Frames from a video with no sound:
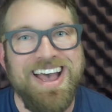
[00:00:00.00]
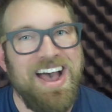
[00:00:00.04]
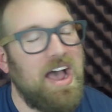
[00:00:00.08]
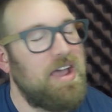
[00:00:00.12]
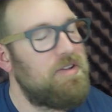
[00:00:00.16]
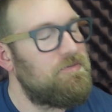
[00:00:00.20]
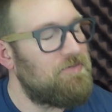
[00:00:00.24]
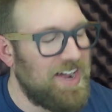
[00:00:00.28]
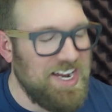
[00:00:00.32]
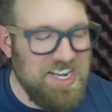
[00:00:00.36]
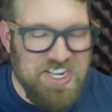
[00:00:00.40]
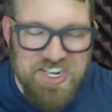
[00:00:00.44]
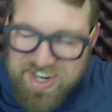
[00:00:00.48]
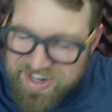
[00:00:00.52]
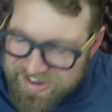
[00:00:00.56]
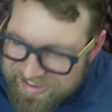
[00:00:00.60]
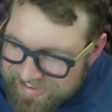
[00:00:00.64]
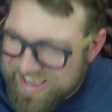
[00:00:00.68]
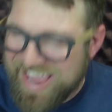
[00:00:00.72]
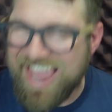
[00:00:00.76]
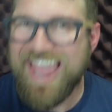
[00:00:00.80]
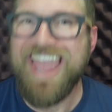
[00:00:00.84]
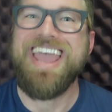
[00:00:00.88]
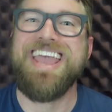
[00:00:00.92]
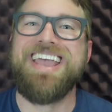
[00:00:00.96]
I invite you to
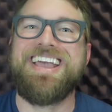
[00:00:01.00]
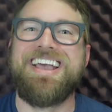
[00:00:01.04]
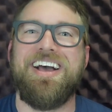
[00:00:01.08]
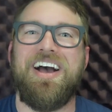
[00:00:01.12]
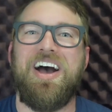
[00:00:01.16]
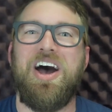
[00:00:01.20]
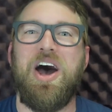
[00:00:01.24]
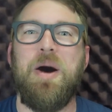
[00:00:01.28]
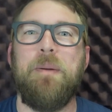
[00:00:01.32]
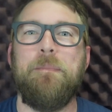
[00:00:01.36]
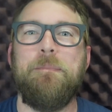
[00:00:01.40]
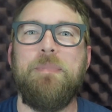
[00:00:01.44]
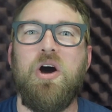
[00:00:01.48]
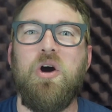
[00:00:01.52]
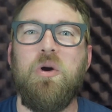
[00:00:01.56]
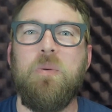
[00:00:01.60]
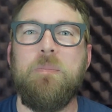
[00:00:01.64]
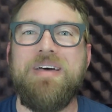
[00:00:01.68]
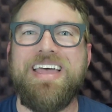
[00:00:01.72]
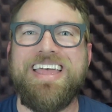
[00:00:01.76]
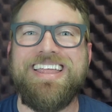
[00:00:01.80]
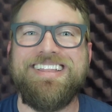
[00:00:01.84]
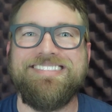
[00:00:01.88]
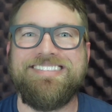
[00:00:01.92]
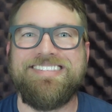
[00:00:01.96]
take a
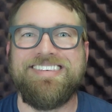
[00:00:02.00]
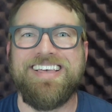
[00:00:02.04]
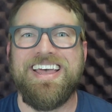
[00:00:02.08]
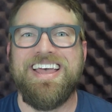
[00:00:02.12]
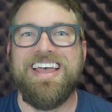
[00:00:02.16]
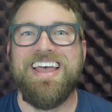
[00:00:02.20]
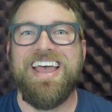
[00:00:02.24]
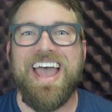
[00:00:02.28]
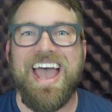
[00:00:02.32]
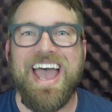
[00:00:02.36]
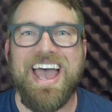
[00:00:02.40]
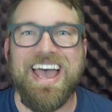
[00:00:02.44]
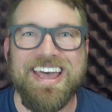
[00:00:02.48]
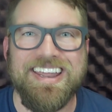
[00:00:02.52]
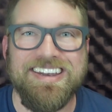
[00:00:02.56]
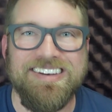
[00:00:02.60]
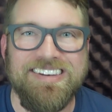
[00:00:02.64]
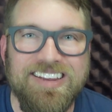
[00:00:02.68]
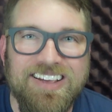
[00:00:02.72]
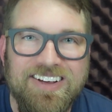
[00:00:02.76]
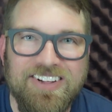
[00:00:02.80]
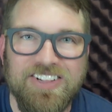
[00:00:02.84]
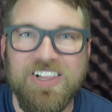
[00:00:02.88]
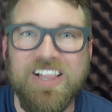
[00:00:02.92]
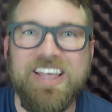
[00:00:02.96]
moment
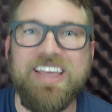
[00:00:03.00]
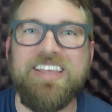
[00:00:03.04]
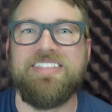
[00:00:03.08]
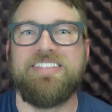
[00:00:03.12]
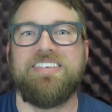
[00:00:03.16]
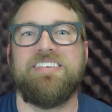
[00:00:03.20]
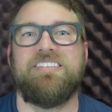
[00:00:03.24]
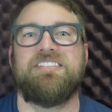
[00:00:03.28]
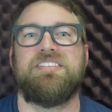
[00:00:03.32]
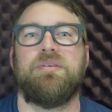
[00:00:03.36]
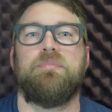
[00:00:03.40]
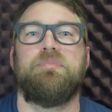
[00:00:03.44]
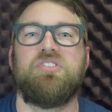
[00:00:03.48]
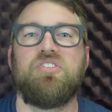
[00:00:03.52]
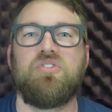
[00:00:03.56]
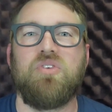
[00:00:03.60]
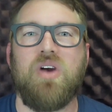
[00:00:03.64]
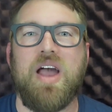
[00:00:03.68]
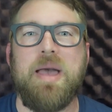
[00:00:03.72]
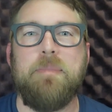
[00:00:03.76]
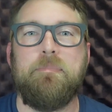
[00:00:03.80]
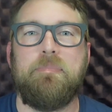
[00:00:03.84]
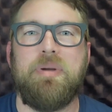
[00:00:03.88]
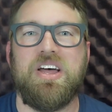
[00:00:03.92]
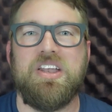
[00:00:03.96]
and click the
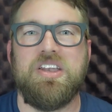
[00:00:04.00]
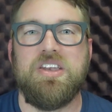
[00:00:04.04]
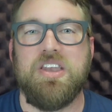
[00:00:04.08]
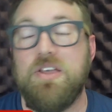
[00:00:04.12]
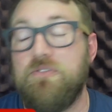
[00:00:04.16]
subscribe button.